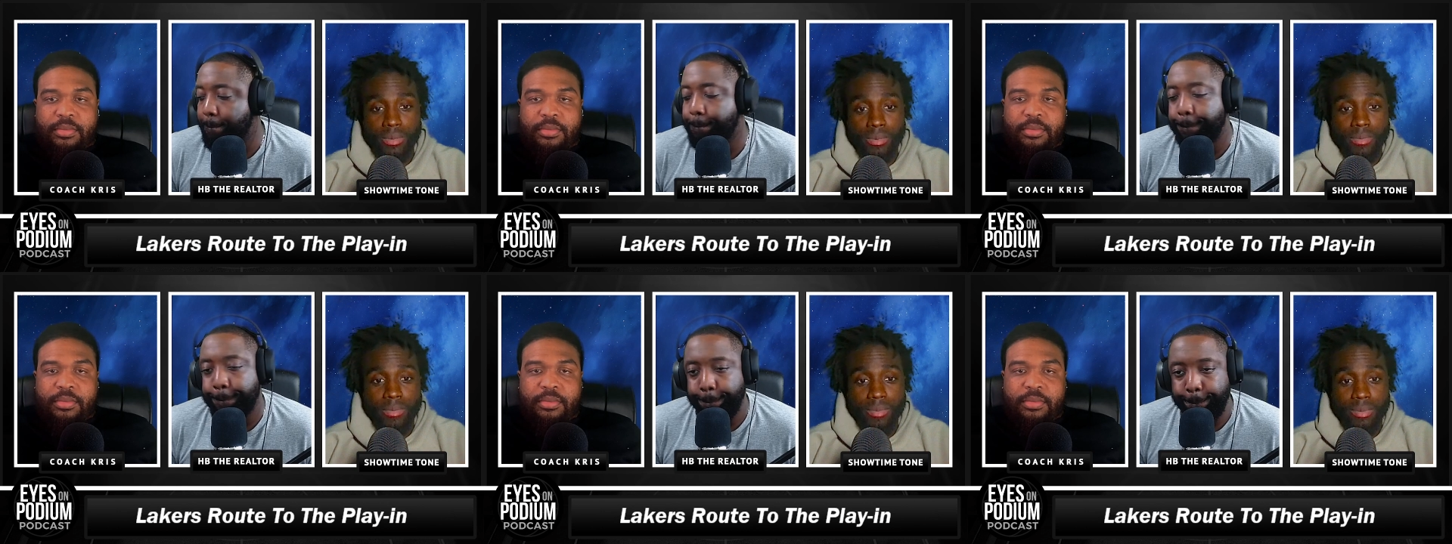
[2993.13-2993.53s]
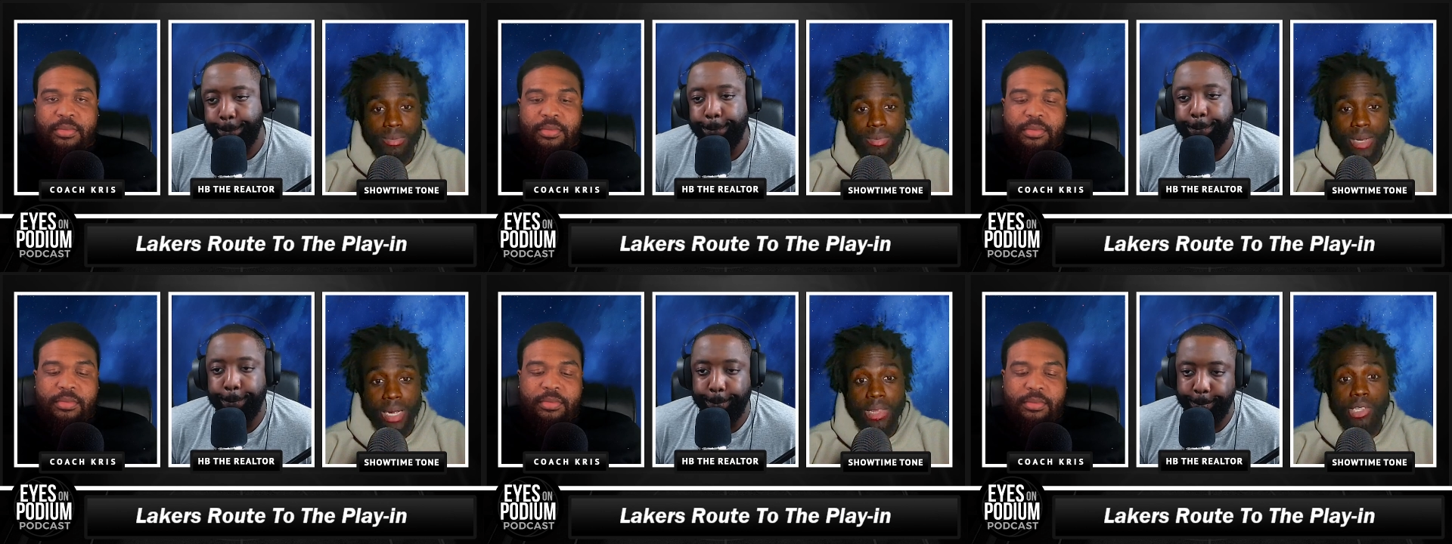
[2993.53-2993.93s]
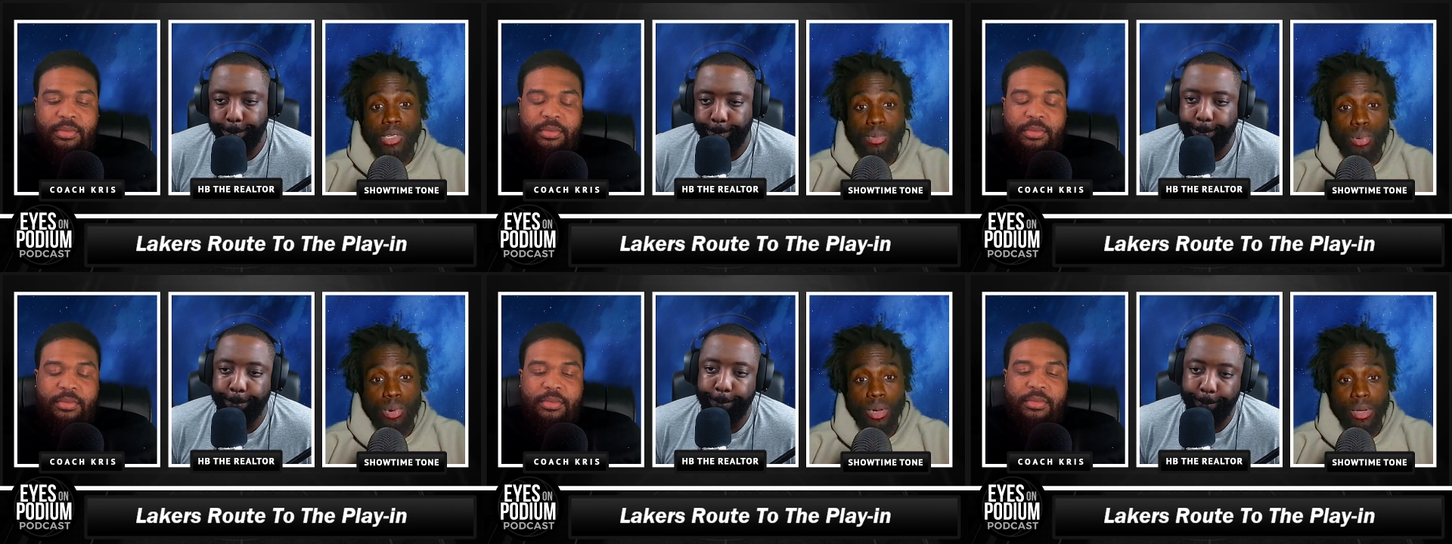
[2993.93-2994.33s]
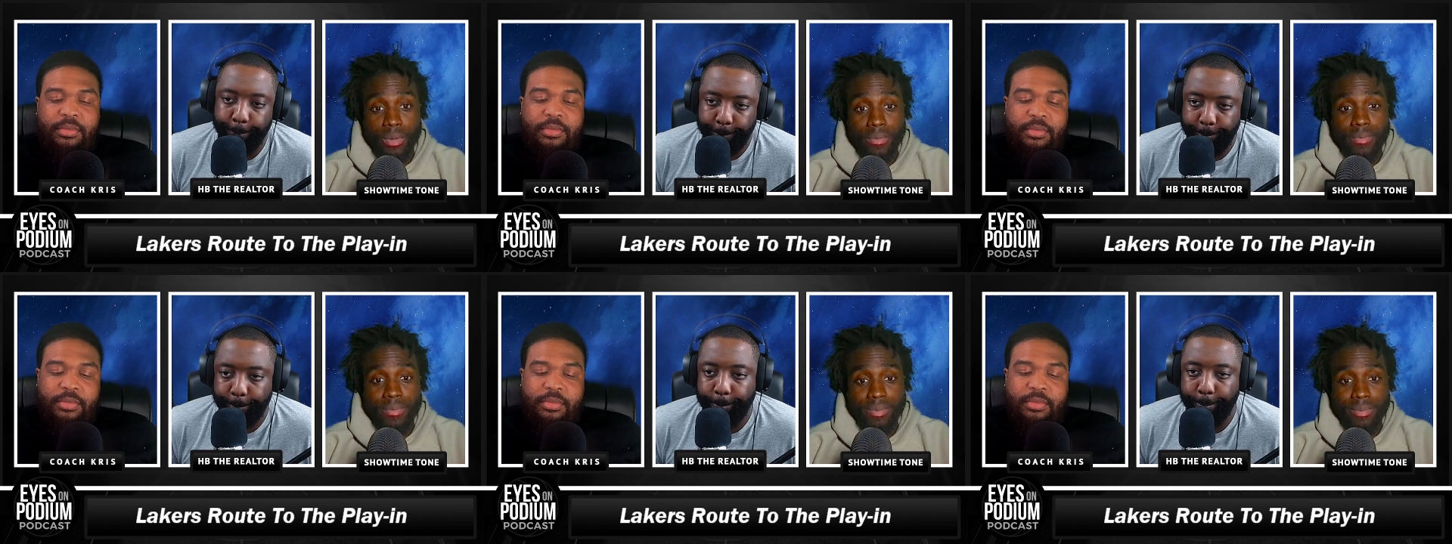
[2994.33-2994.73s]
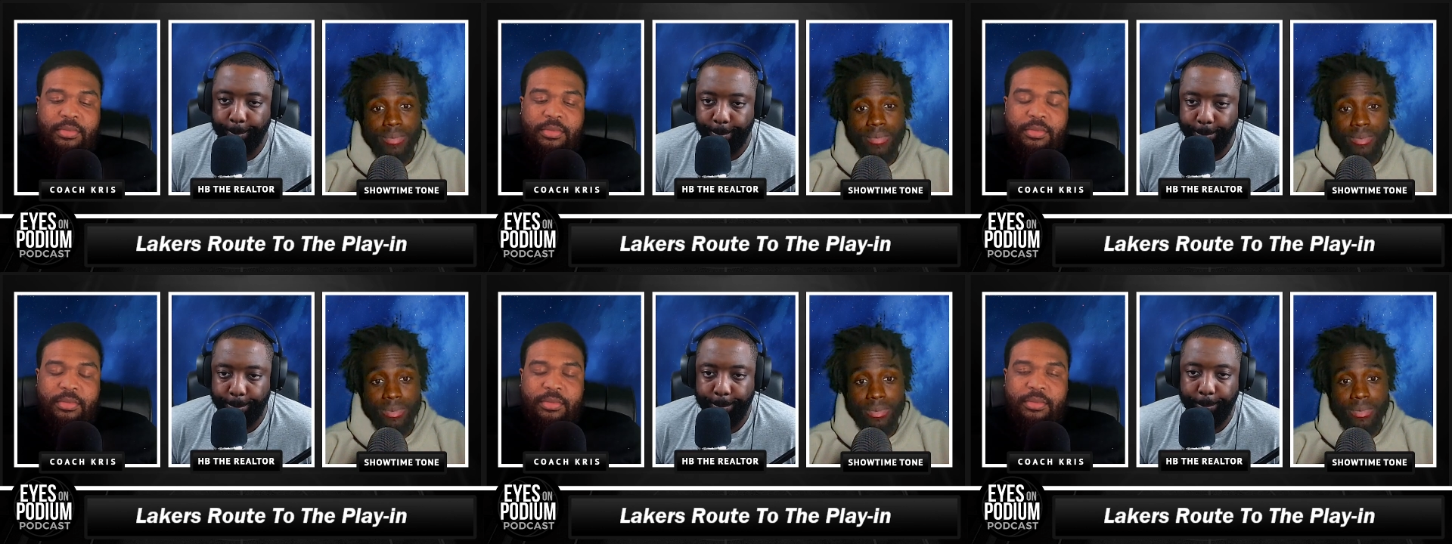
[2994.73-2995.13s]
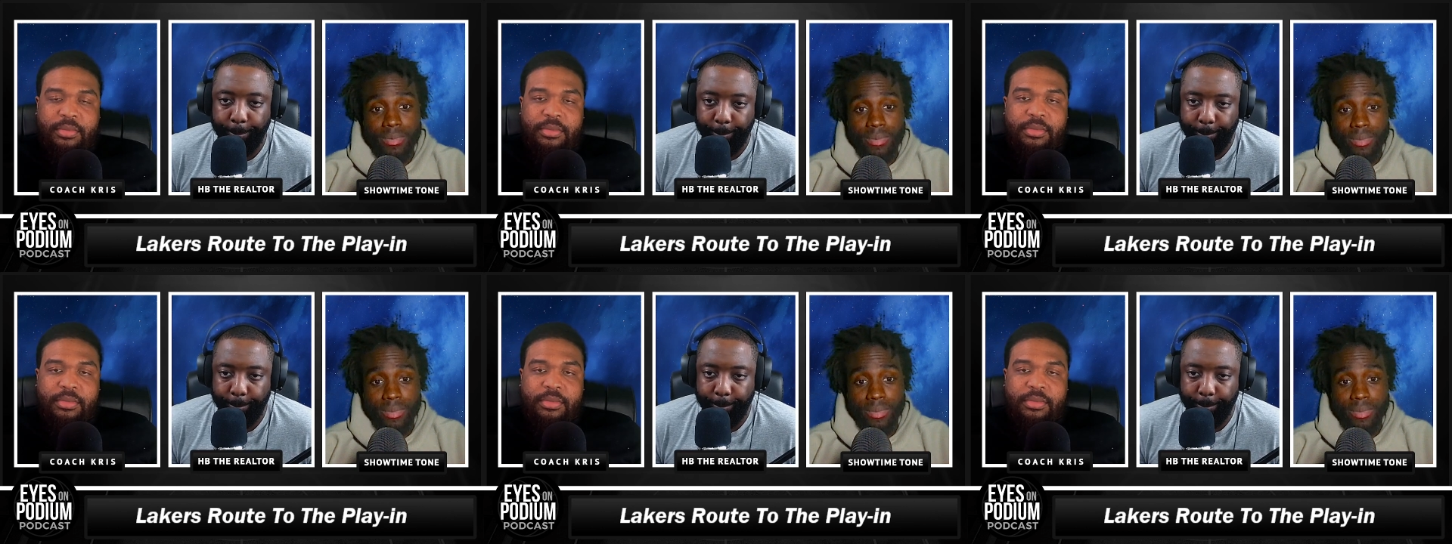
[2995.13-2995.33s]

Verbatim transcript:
Speaker 1: mm-hmm. at this point. Mm-hmm.